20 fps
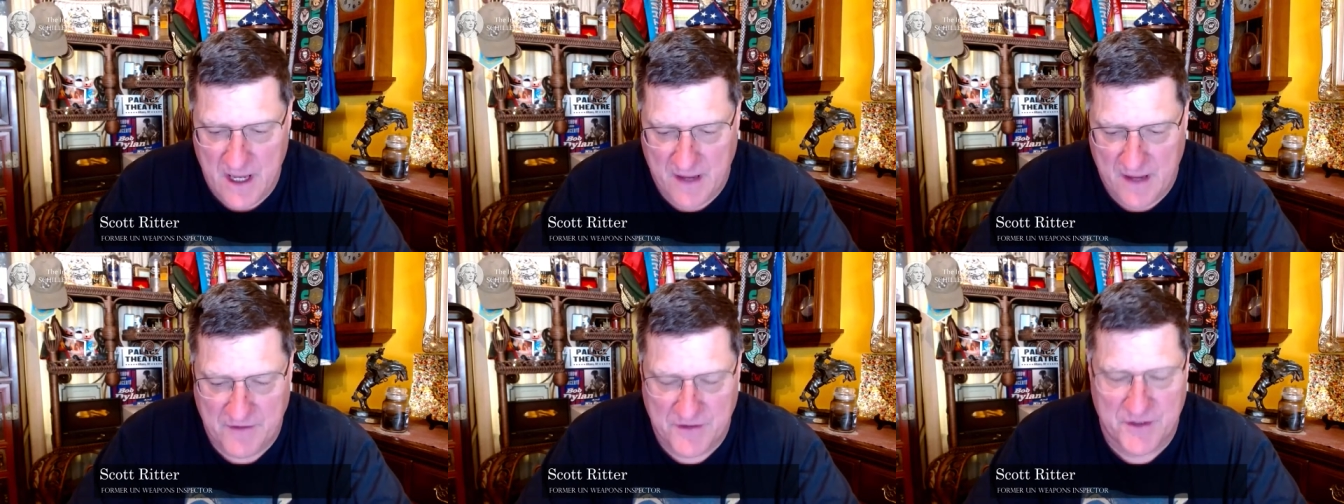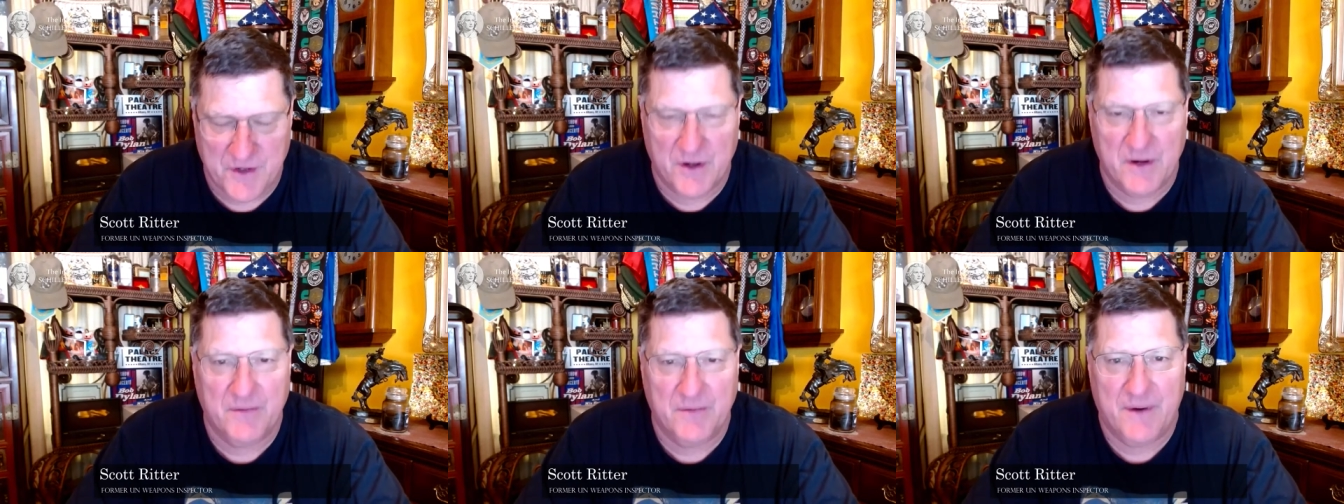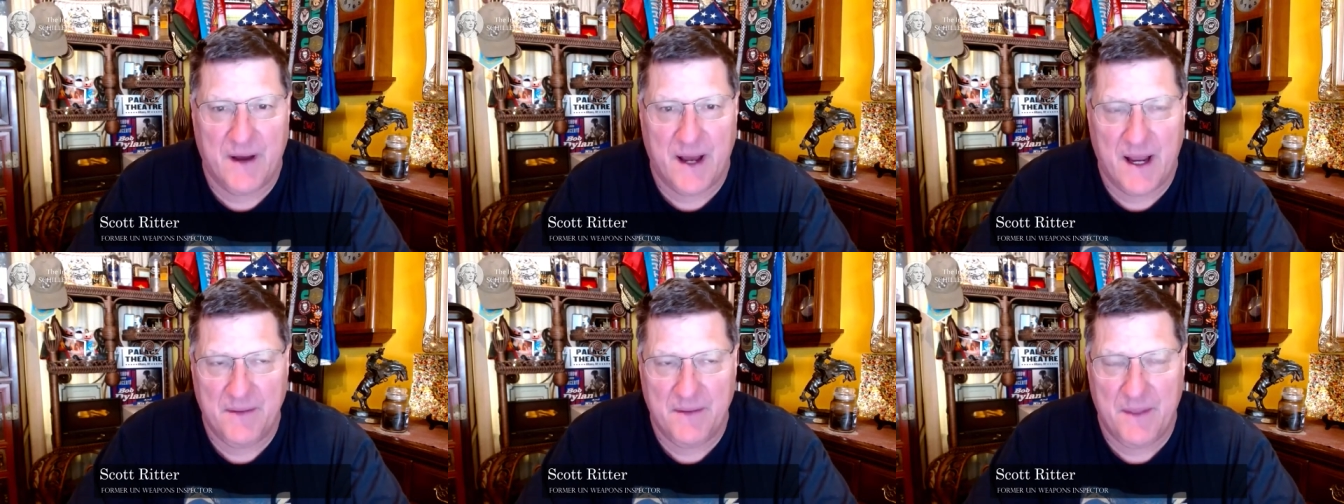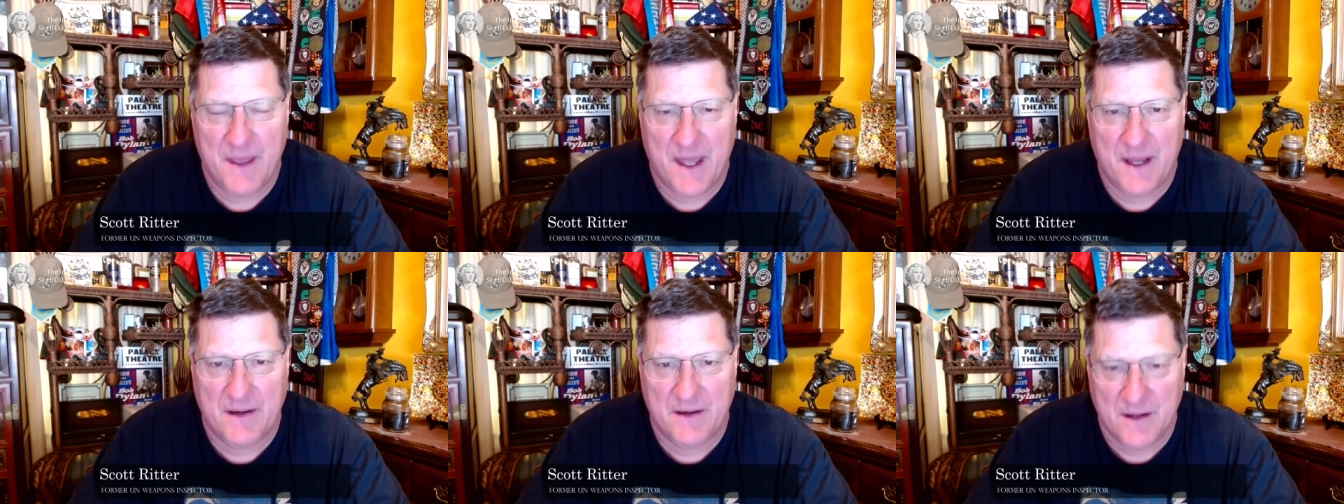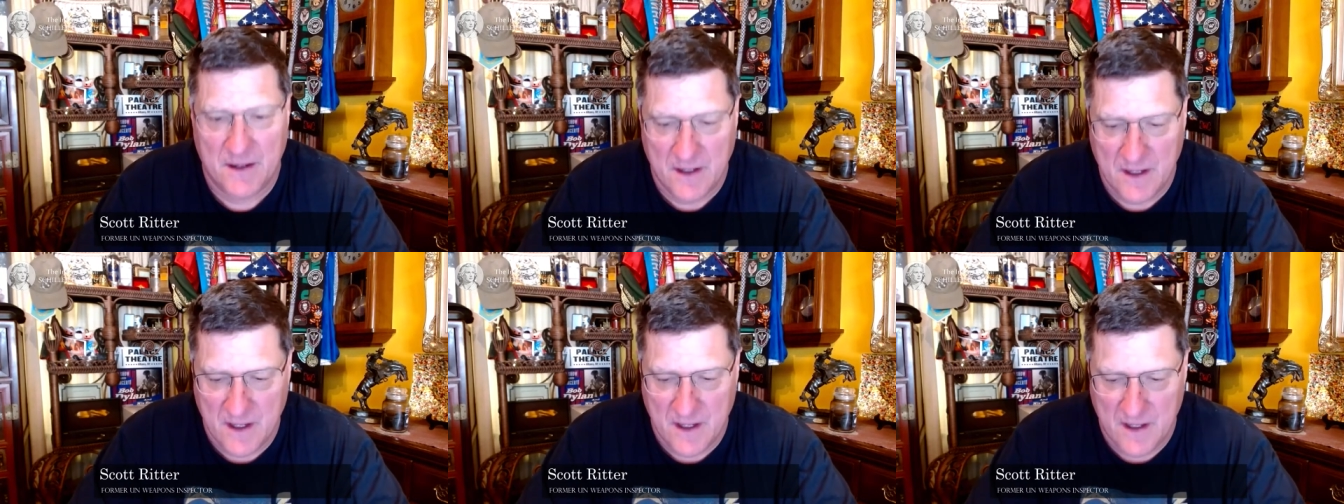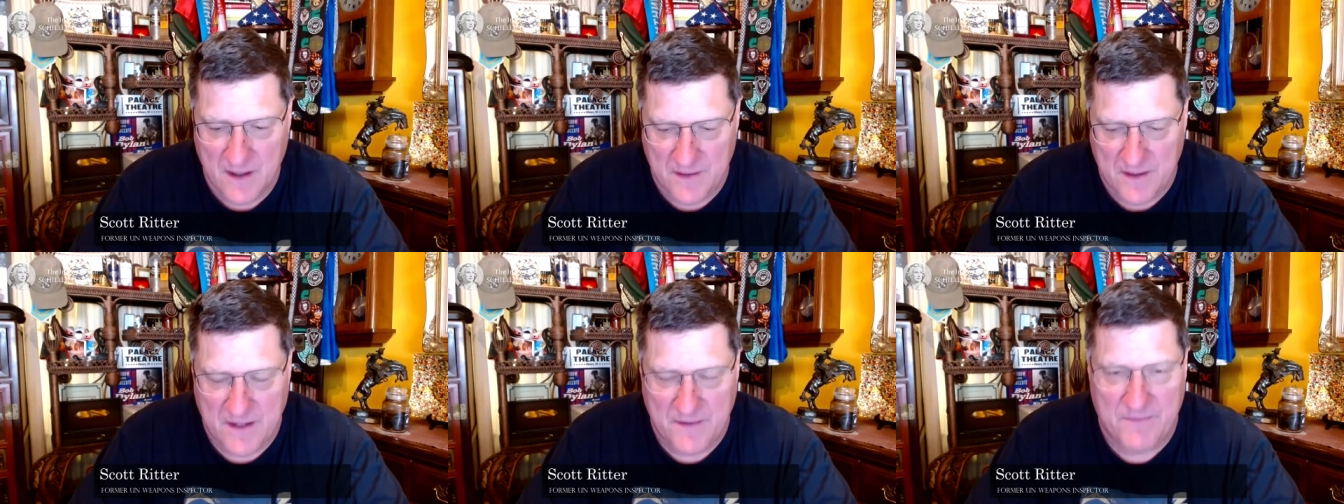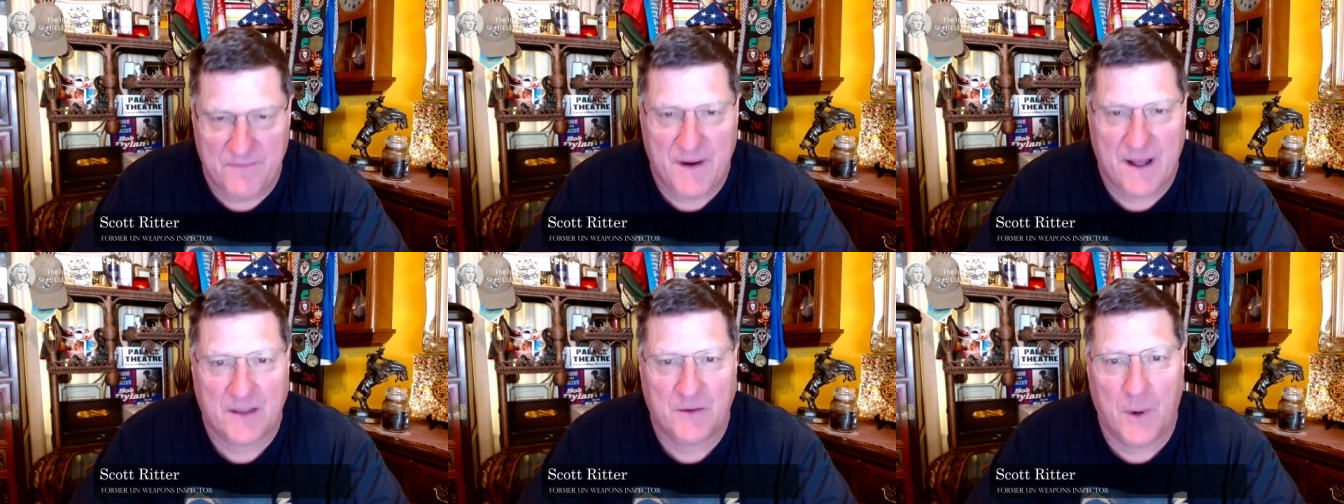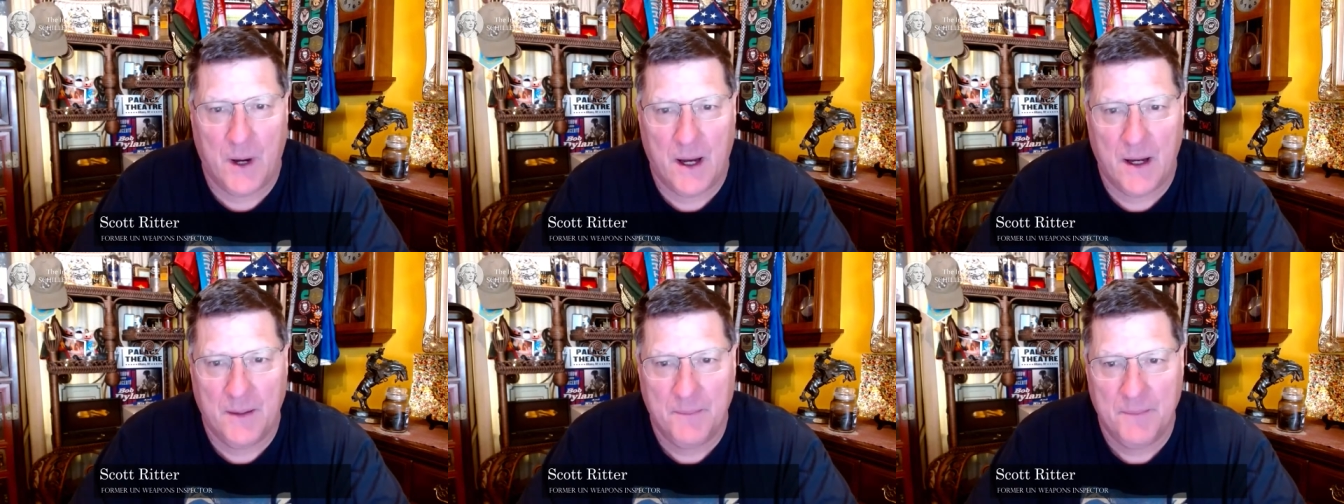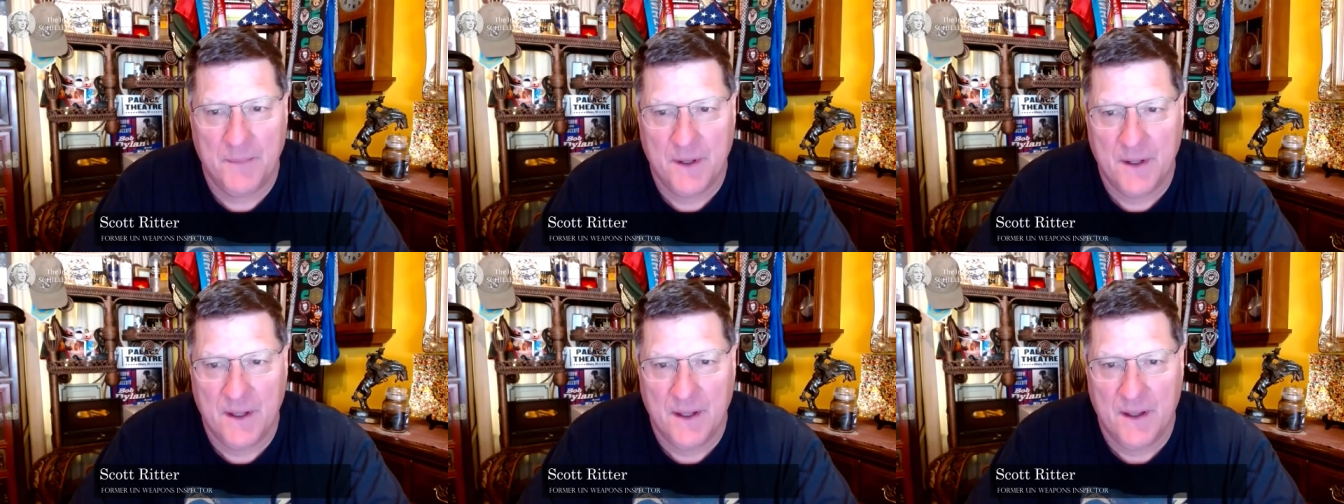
have certified that the fatwa